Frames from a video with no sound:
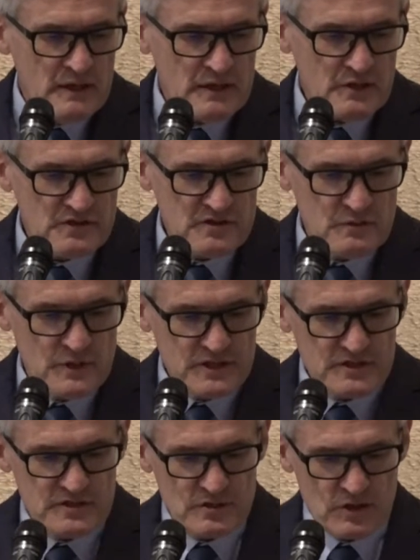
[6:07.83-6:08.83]
I also
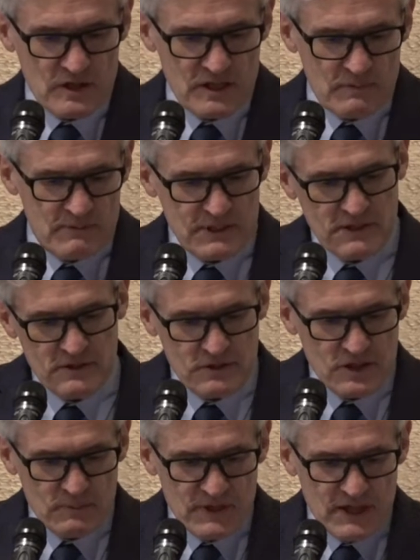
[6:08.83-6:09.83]
want to talk a little bit about the
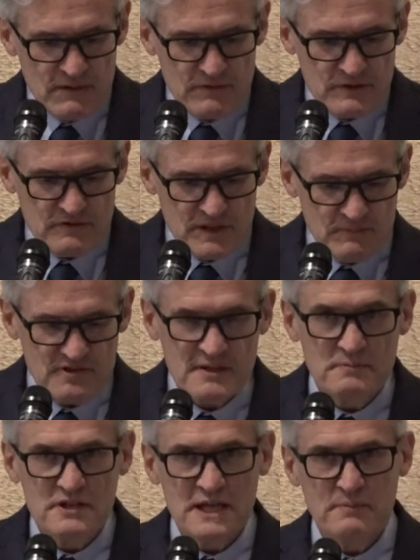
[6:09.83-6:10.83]
unique behavior of some
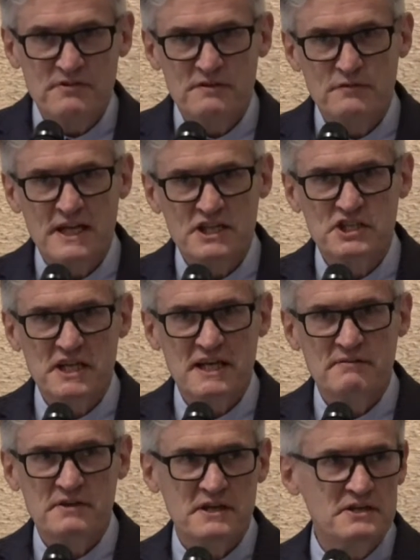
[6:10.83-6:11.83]
subtypes if we actually
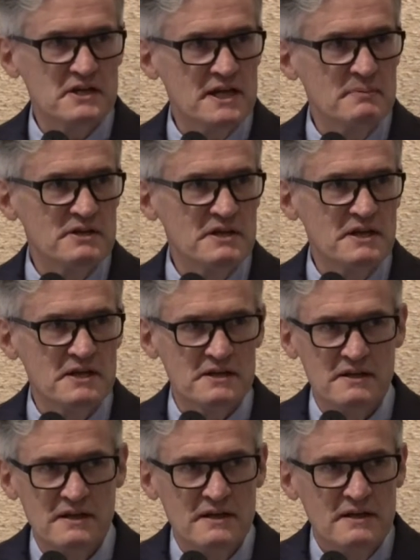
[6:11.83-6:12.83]
have any time at the end.